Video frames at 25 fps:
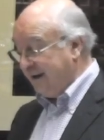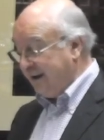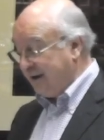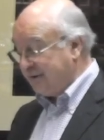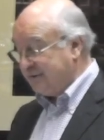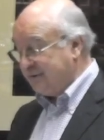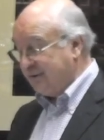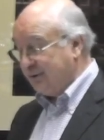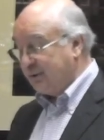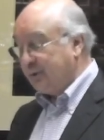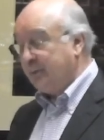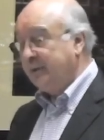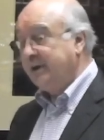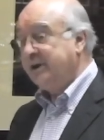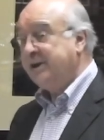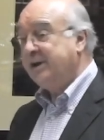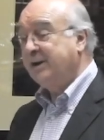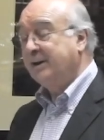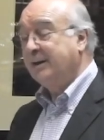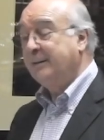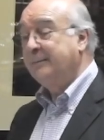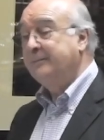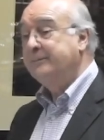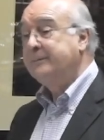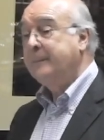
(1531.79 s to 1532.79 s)
national
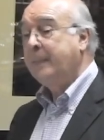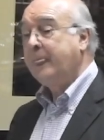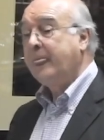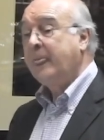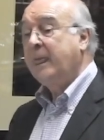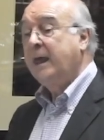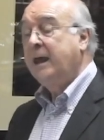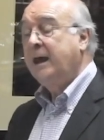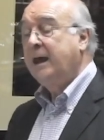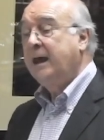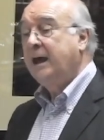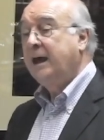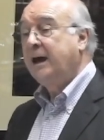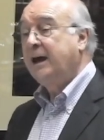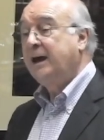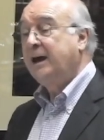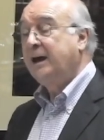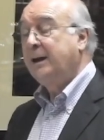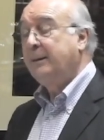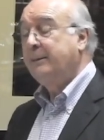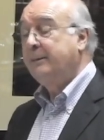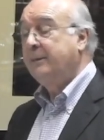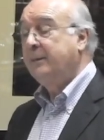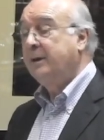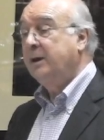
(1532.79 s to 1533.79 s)
curriculum
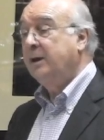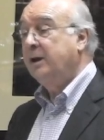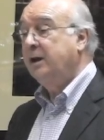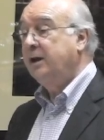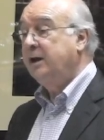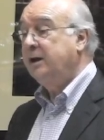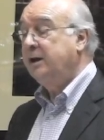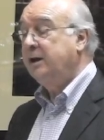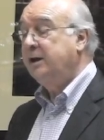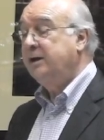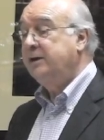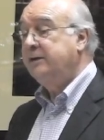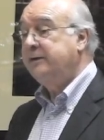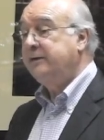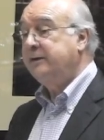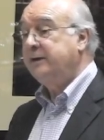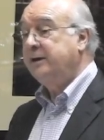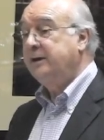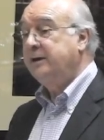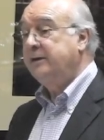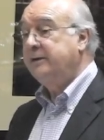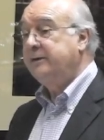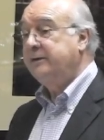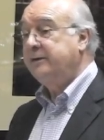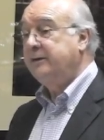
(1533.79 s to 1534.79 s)
um, is,
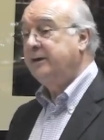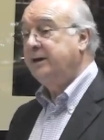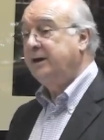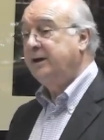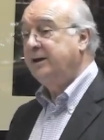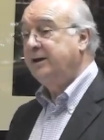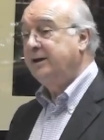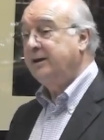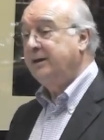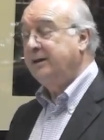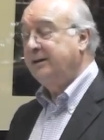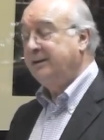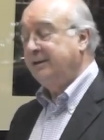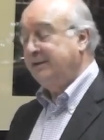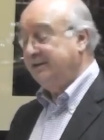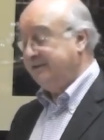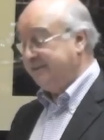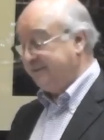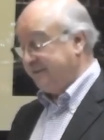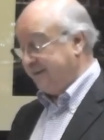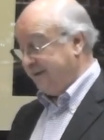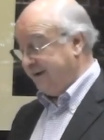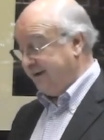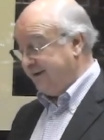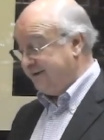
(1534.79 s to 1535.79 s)
is,
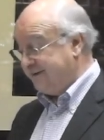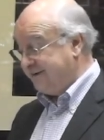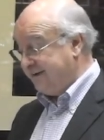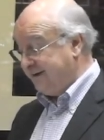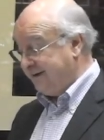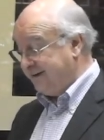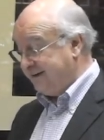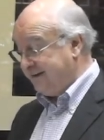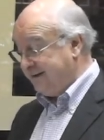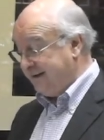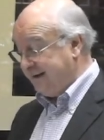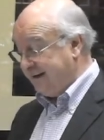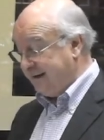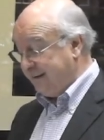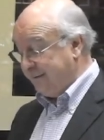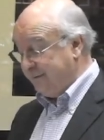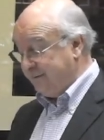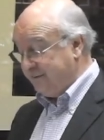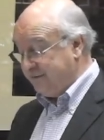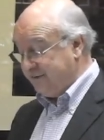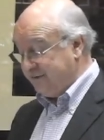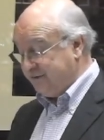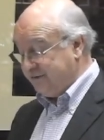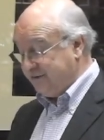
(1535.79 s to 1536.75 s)
is, is that um,